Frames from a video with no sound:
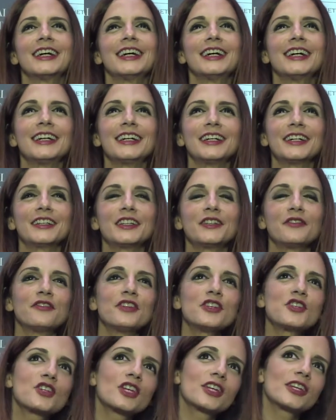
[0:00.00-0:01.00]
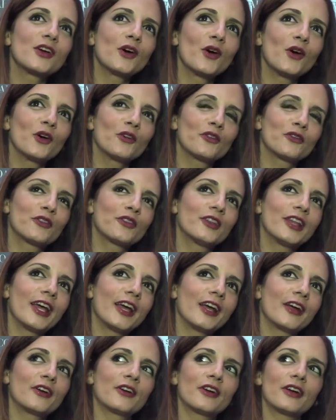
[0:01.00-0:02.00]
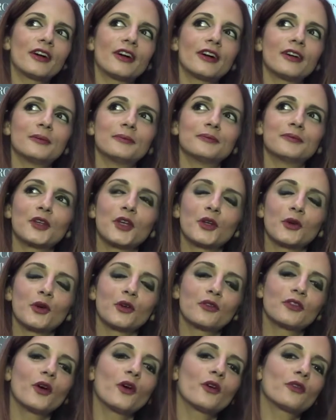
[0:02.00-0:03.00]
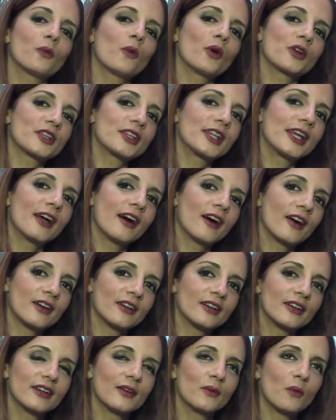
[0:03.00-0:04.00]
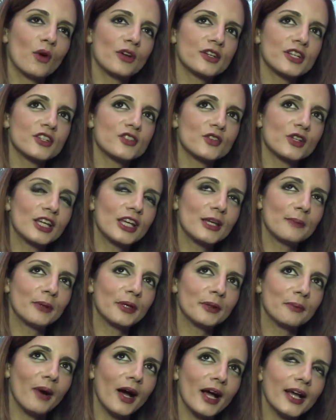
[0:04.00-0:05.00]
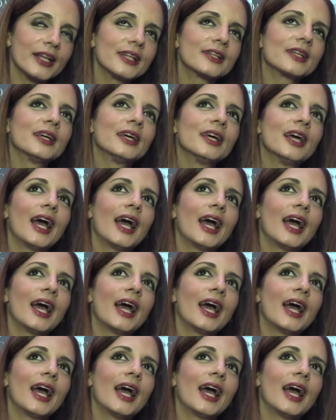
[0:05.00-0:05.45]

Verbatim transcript: uh, the vision of their, um, you know, of, of, what they are uh, wanting to keep in mind.